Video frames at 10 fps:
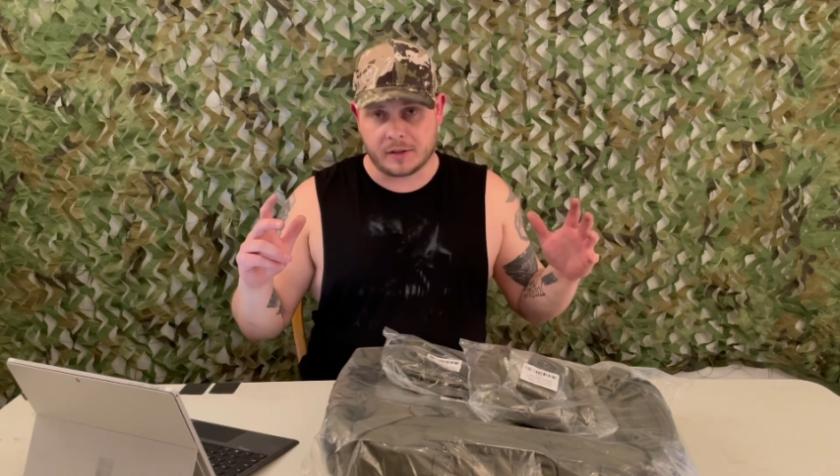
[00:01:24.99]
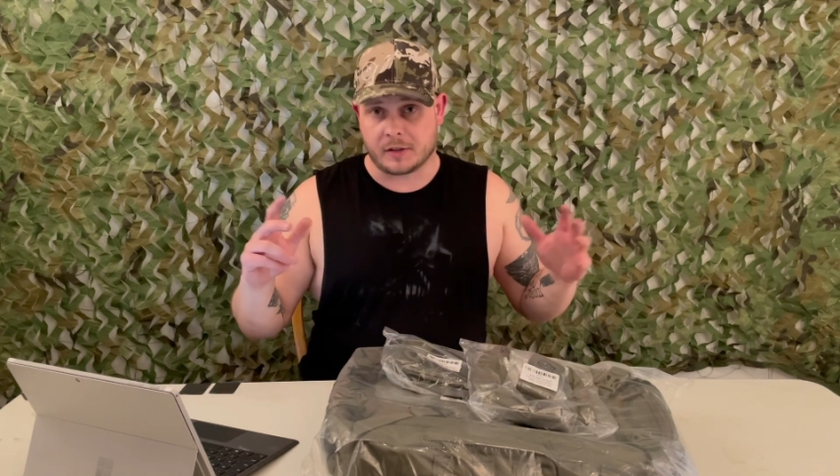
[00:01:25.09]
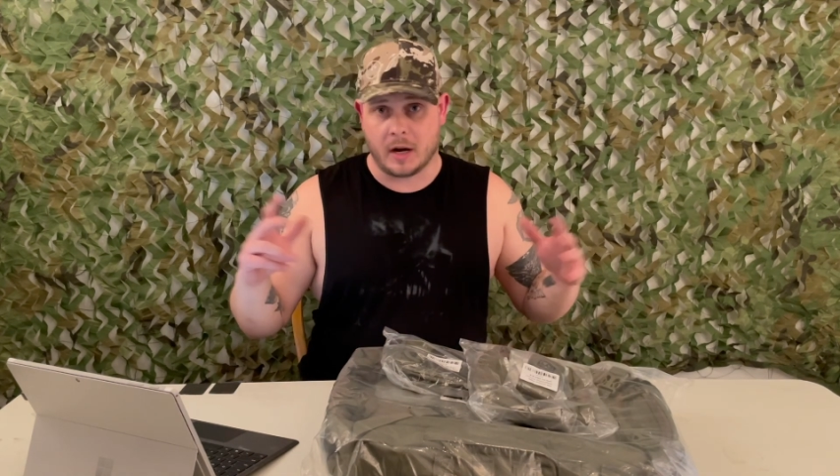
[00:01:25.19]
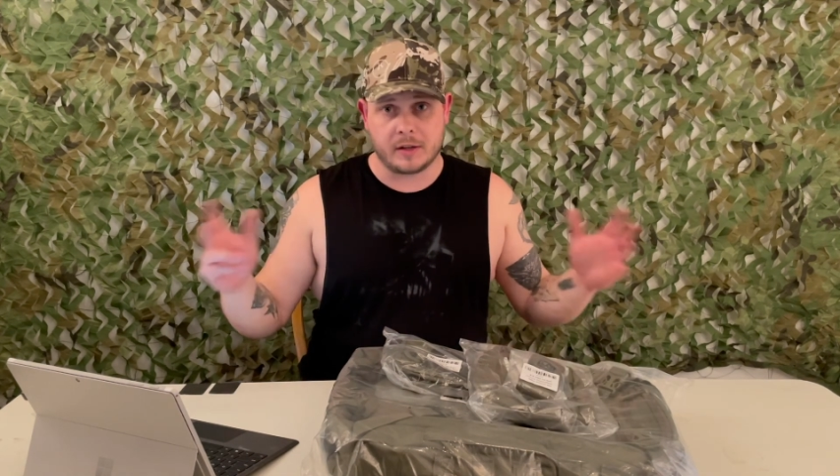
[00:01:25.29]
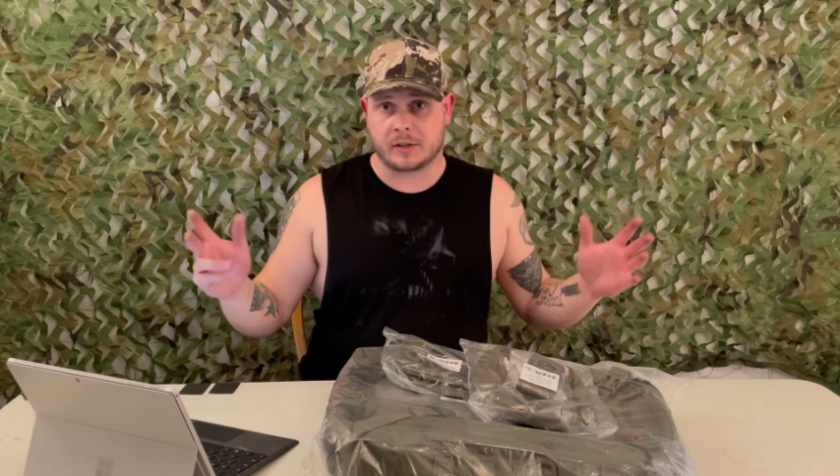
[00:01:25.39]
is
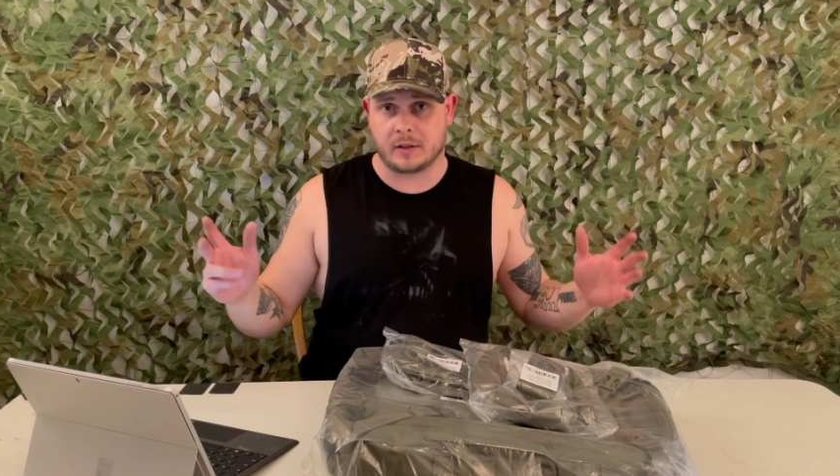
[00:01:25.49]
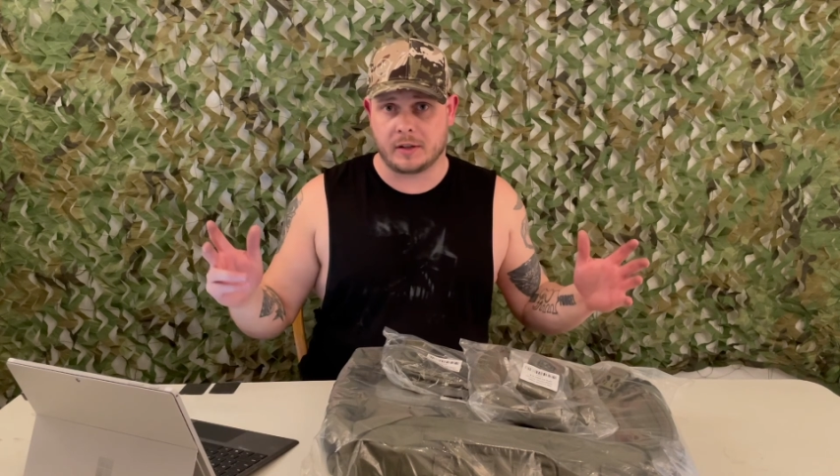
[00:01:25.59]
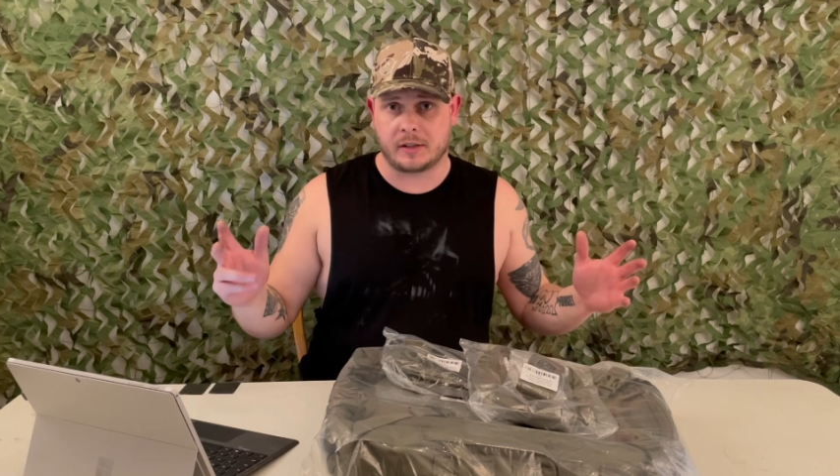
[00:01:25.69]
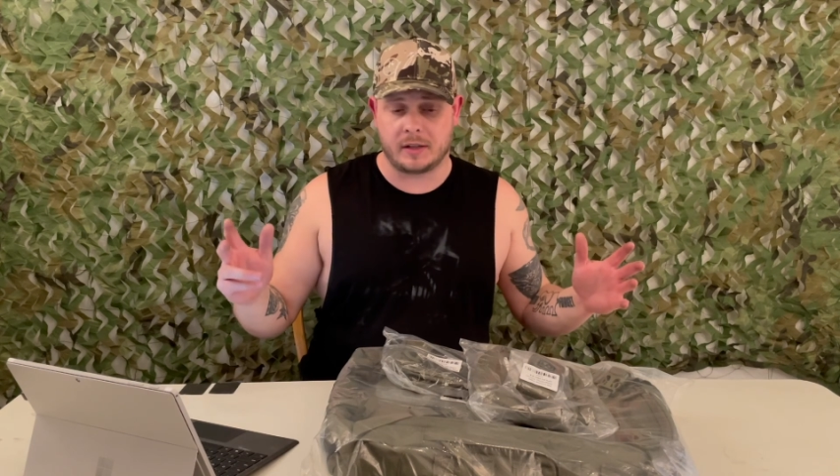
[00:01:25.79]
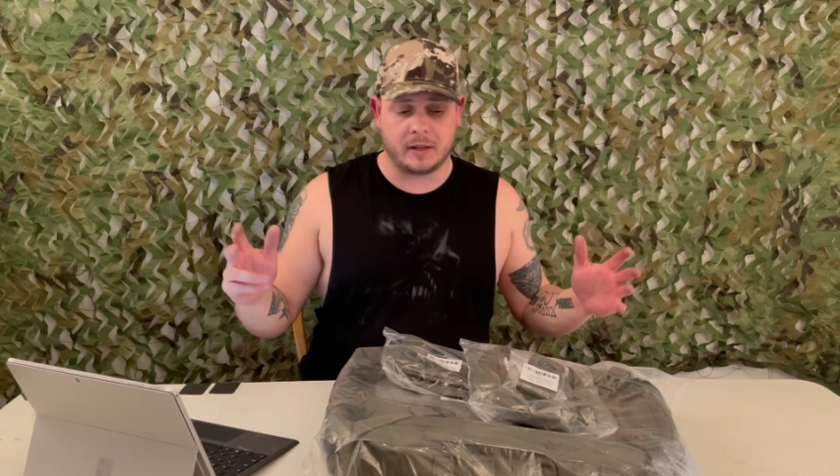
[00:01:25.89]
an
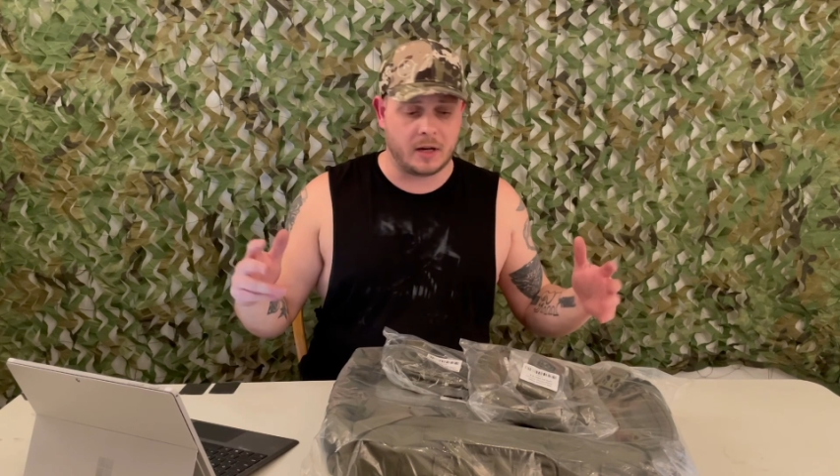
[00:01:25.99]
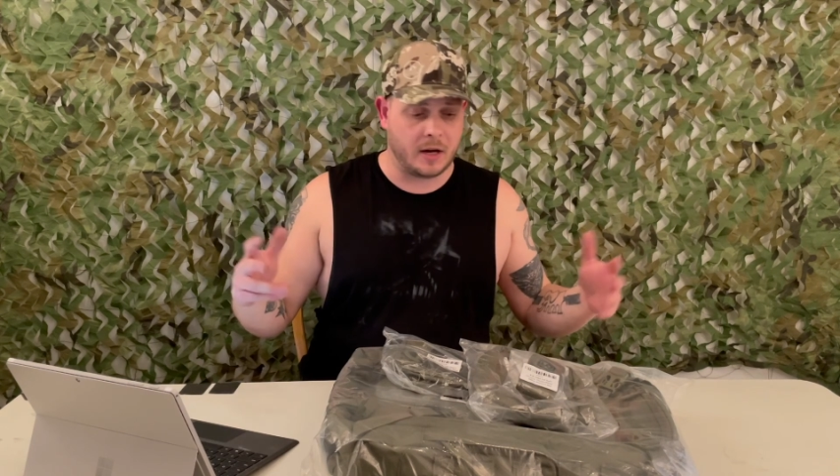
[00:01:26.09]
unsolicited,